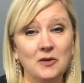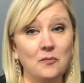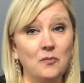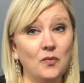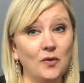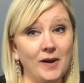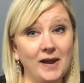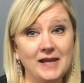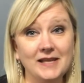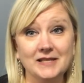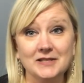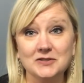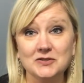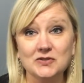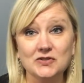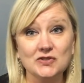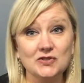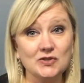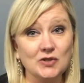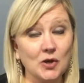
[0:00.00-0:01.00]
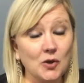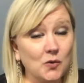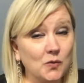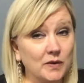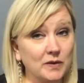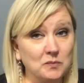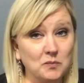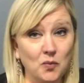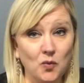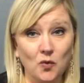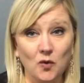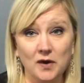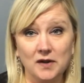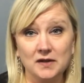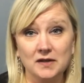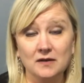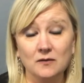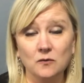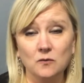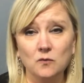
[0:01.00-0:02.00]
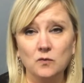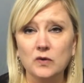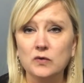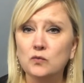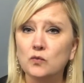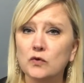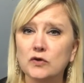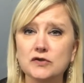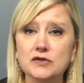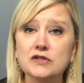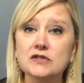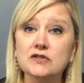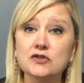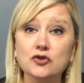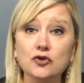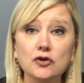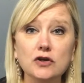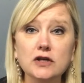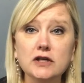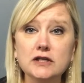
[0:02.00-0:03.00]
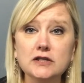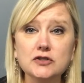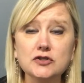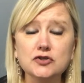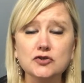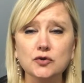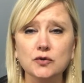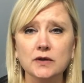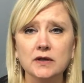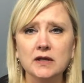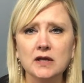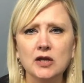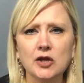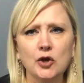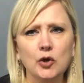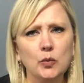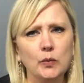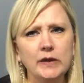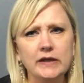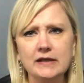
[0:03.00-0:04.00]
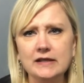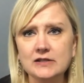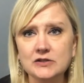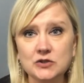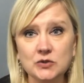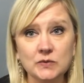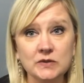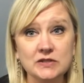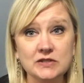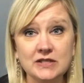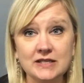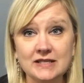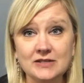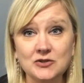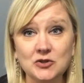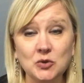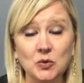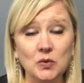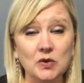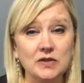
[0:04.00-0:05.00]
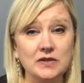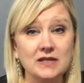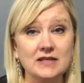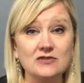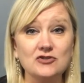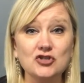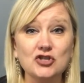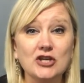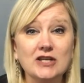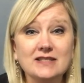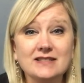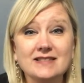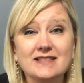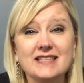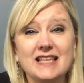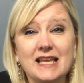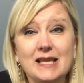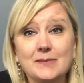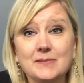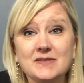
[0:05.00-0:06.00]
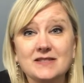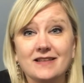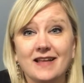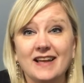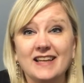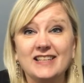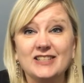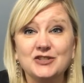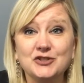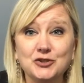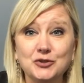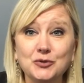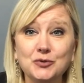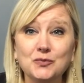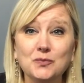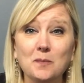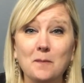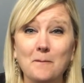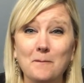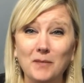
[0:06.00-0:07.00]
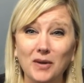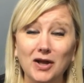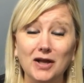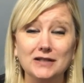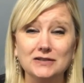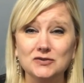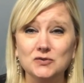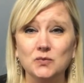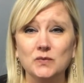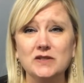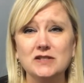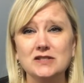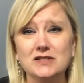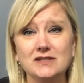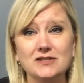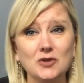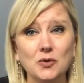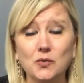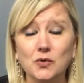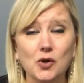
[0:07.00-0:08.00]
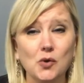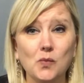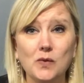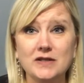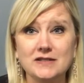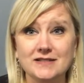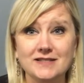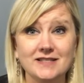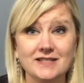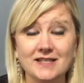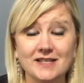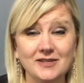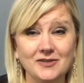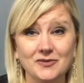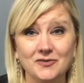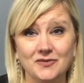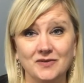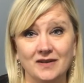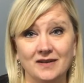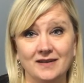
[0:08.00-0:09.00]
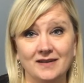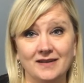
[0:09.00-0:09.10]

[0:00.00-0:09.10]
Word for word: Praying is so important when we're discouraged or we get to a detour that just seems like too much. We just don't know what to do.